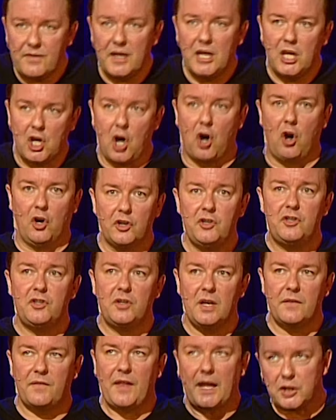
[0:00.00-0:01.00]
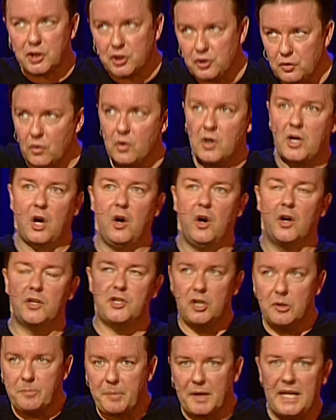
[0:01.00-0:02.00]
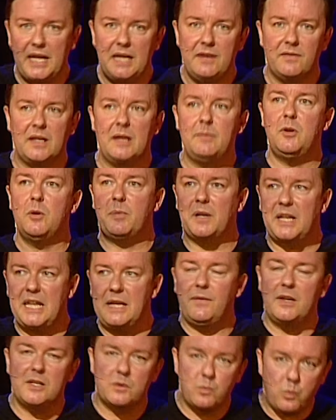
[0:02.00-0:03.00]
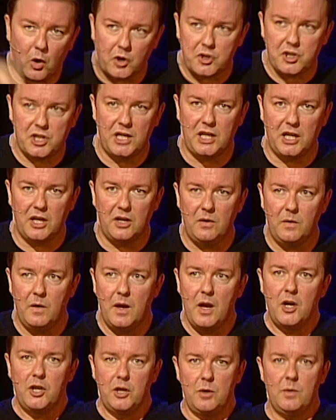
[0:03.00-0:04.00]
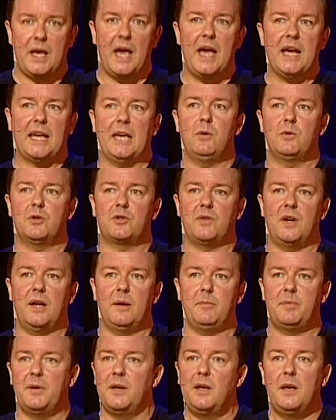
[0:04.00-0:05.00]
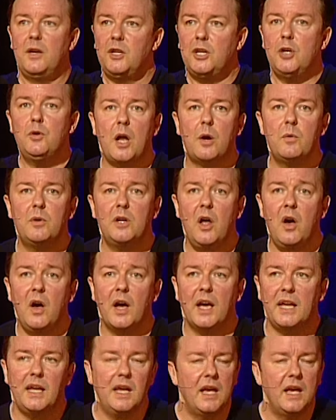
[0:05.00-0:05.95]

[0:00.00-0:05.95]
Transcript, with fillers: in God, if that's your God, you believe in him, you believe he's watching you, you get a guilt trip, you don't lie.